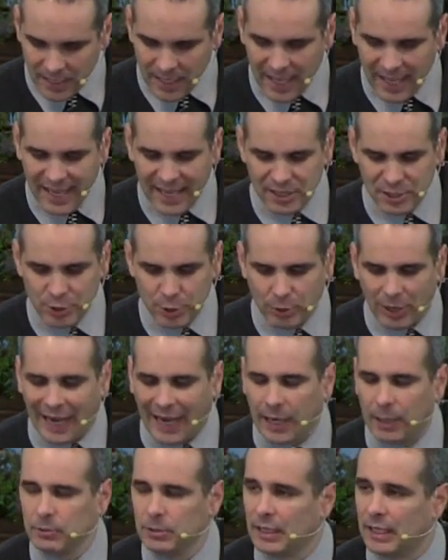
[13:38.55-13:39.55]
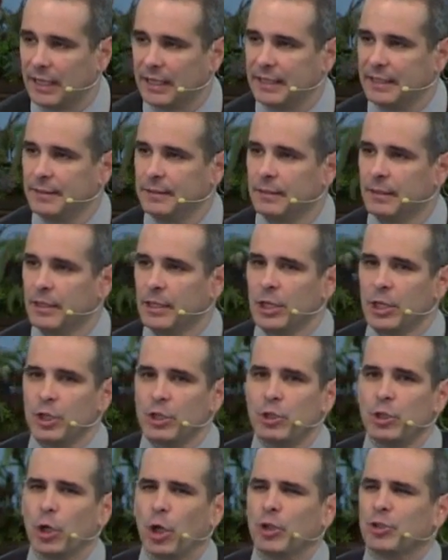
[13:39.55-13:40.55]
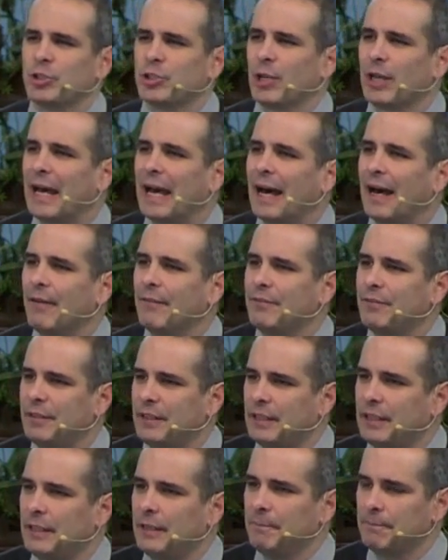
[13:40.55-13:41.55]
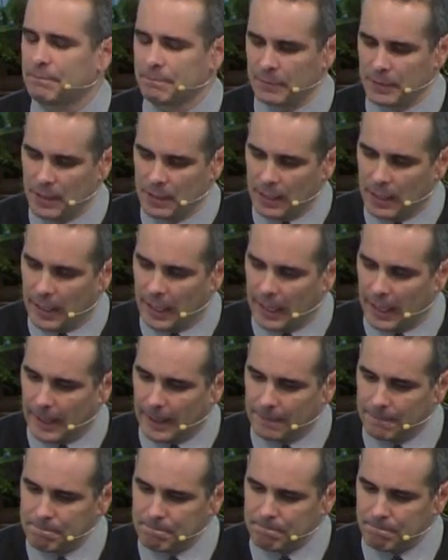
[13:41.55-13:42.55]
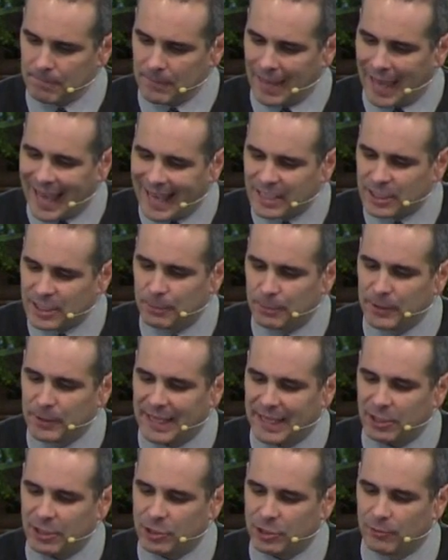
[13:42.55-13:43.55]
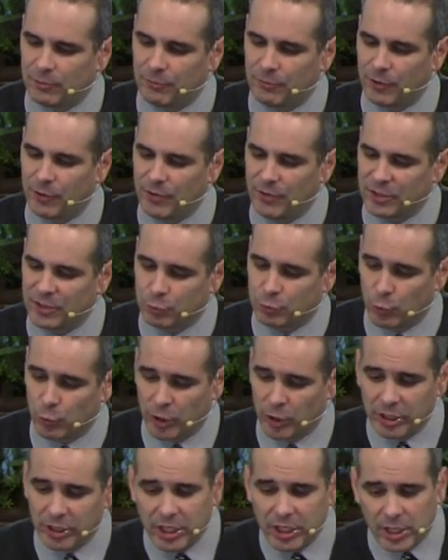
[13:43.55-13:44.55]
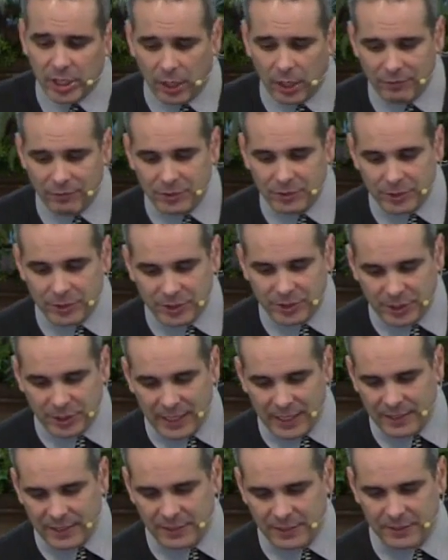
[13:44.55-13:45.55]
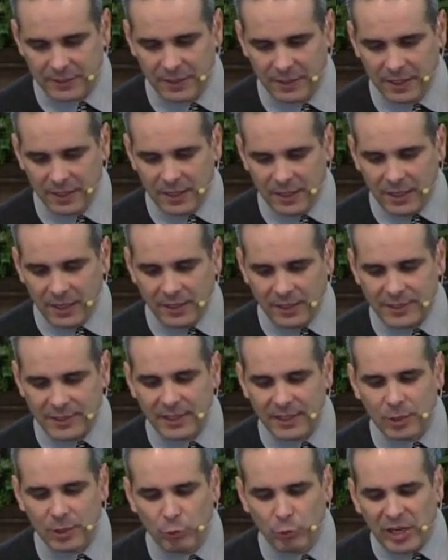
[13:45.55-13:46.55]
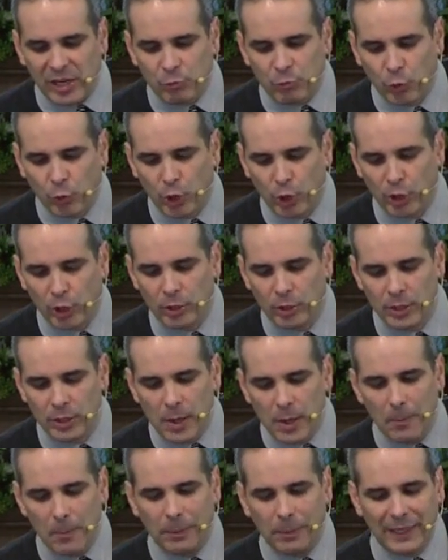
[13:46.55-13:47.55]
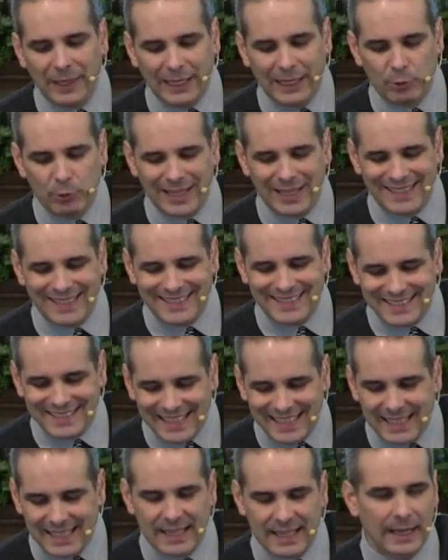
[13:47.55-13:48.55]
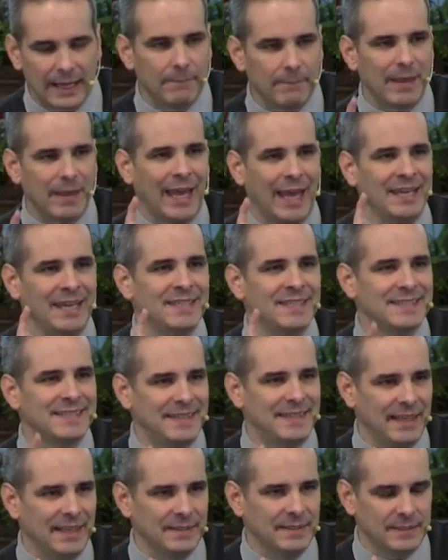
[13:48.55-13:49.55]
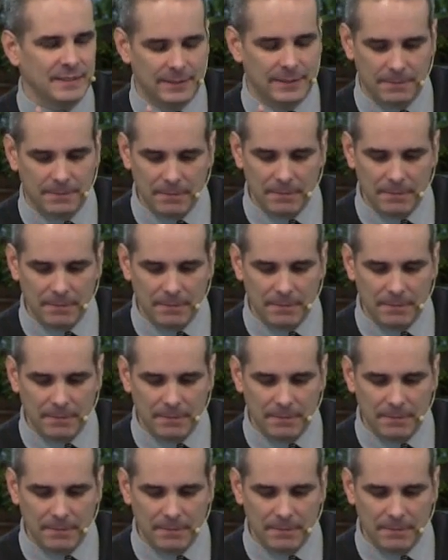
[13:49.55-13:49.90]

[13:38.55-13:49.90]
In your outline, you also have the explanation for this word covetousness. It's the Greek word pleonexia, and it's this.